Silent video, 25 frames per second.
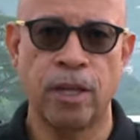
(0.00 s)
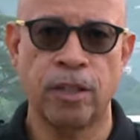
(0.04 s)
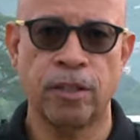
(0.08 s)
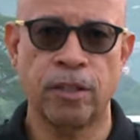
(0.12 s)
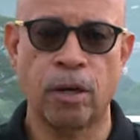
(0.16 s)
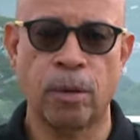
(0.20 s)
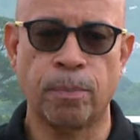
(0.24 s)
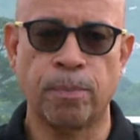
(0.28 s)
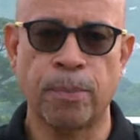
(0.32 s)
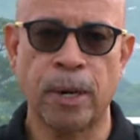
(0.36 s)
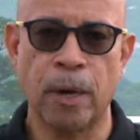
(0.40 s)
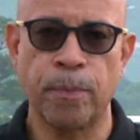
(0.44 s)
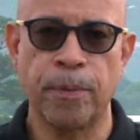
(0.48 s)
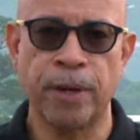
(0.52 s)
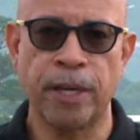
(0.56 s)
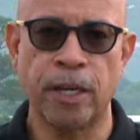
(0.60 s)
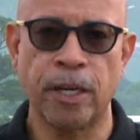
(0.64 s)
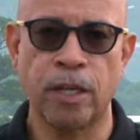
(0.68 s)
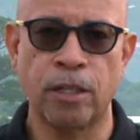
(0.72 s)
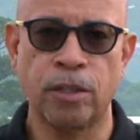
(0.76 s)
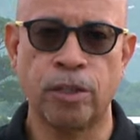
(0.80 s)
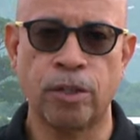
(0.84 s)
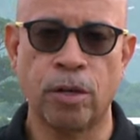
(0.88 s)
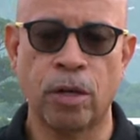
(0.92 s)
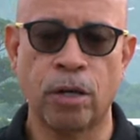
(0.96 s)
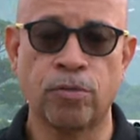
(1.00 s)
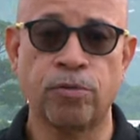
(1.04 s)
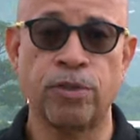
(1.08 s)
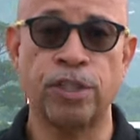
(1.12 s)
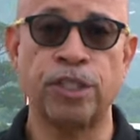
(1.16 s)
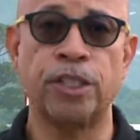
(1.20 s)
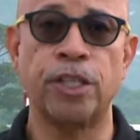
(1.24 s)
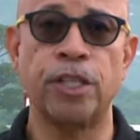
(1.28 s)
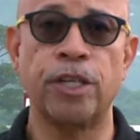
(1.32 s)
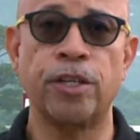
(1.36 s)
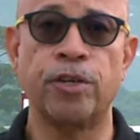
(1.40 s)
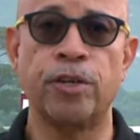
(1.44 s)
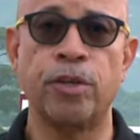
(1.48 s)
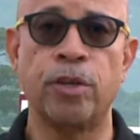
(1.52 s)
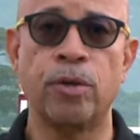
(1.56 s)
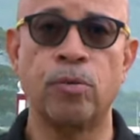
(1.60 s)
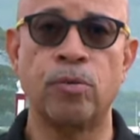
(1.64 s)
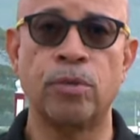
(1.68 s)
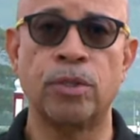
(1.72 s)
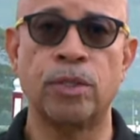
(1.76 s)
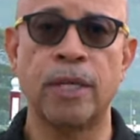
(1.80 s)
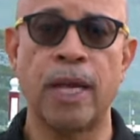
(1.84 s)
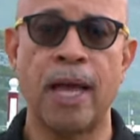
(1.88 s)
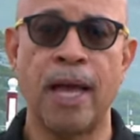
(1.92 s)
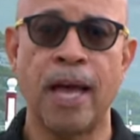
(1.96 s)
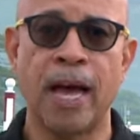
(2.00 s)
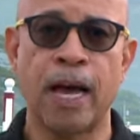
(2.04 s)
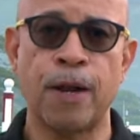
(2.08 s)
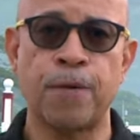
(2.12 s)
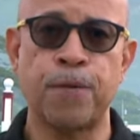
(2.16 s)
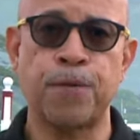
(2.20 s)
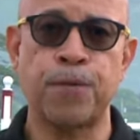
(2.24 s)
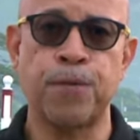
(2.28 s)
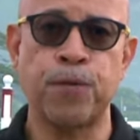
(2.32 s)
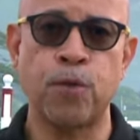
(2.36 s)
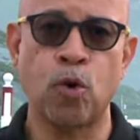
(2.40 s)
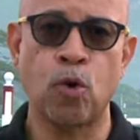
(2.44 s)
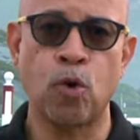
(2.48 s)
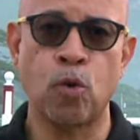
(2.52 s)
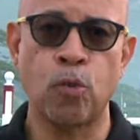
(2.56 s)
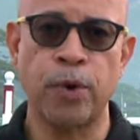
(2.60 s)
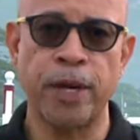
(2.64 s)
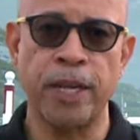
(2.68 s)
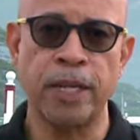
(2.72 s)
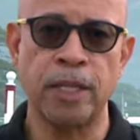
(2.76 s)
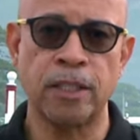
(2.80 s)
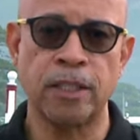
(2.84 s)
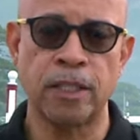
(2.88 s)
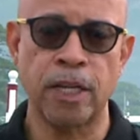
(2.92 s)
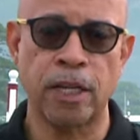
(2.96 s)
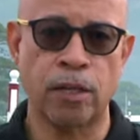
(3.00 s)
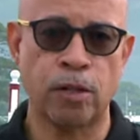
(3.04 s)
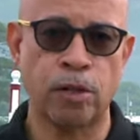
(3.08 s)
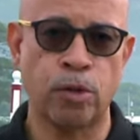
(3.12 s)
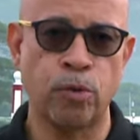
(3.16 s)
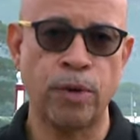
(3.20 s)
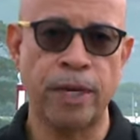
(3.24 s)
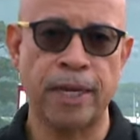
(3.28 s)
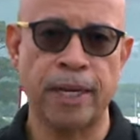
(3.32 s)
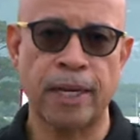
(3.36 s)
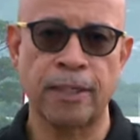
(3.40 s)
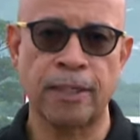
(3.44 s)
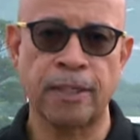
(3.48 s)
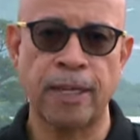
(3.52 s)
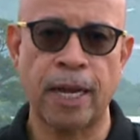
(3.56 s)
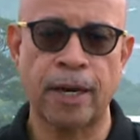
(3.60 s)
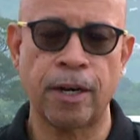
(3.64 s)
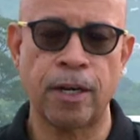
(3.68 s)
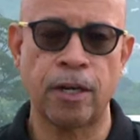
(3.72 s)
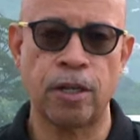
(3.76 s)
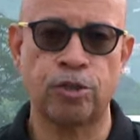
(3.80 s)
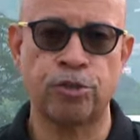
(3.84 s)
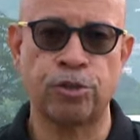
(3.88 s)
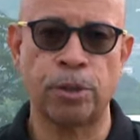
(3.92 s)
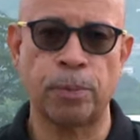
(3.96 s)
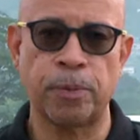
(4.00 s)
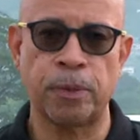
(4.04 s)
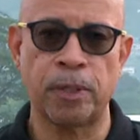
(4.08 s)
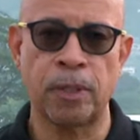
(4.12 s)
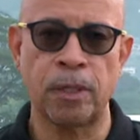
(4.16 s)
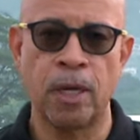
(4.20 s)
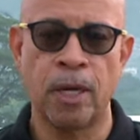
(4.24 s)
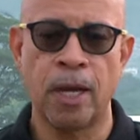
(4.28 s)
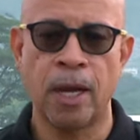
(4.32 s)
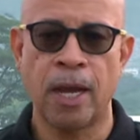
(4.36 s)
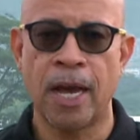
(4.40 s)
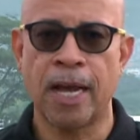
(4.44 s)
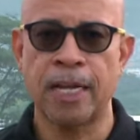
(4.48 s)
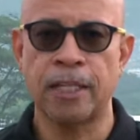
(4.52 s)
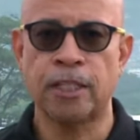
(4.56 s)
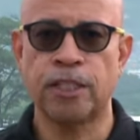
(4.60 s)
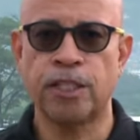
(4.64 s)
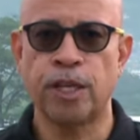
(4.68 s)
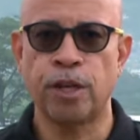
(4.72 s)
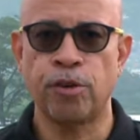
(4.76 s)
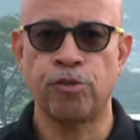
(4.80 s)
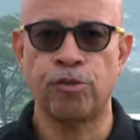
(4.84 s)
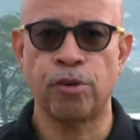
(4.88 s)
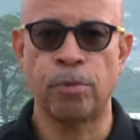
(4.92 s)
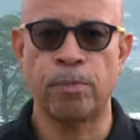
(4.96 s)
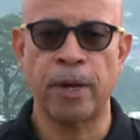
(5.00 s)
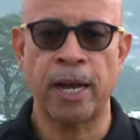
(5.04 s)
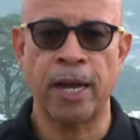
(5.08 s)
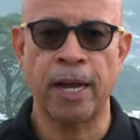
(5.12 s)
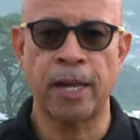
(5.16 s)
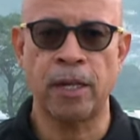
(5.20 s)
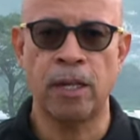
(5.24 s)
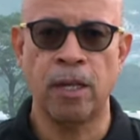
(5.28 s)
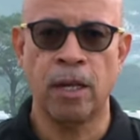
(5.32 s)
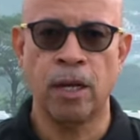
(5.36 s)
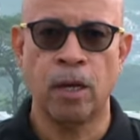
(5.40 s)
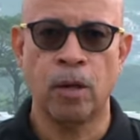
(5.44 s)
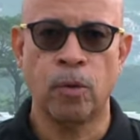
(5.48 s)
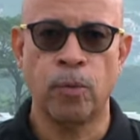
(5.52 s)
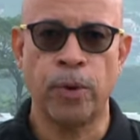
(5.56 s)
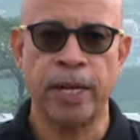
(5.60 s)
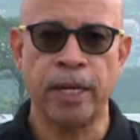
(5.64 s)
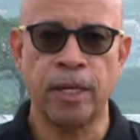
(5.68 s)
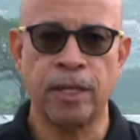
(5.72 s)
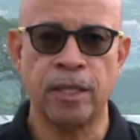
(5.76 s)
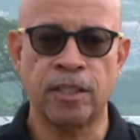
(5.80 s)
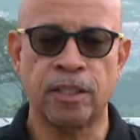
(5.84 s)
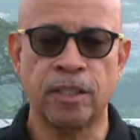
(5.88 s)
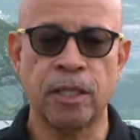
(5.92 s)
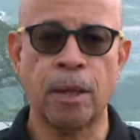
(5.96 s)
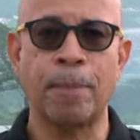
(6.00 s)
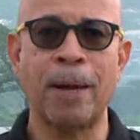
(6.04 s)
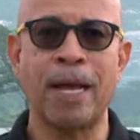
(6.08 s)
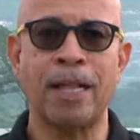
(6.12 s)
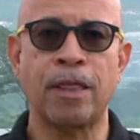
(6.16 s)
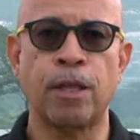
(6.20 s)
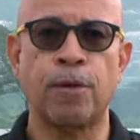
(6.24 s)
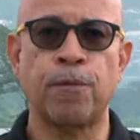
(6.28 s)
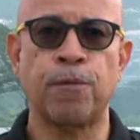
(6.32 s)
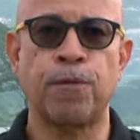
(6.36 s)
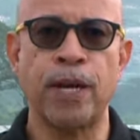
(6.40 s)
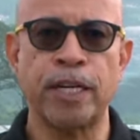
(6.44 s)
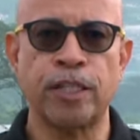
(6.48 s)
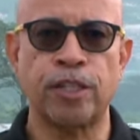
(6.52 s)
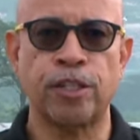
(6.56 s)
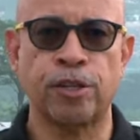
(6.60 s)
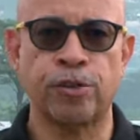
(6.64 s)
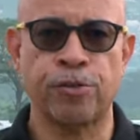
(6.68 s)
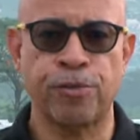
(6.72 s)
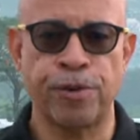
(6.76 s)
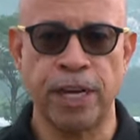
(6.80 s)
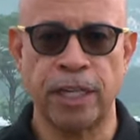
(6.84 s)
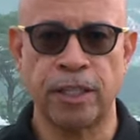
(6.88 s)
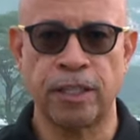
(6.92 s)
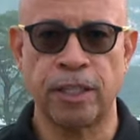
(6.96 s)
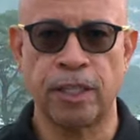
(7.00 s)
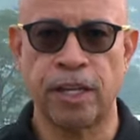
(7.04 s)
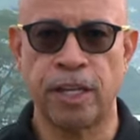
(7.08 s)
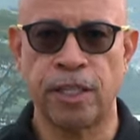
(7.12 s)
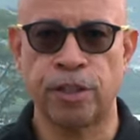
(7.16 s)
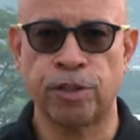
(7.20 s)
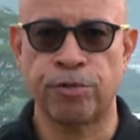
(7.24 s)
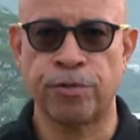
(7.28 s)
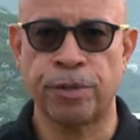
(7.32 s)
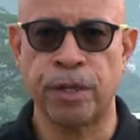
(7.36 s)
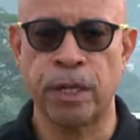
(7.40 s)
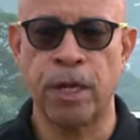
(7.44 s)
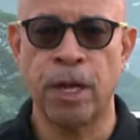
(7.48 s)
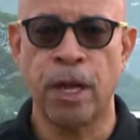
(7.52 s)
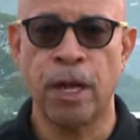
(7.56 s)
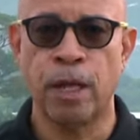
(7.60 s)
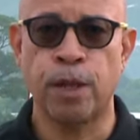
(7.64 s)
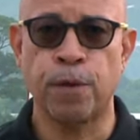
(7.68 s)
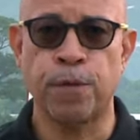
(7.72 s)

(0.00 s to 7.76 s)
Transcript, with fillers: Top Barbadian jock Rashid Hughes had four wins, including a Saturday triple at Century Mile when Samantha Fletcher created history,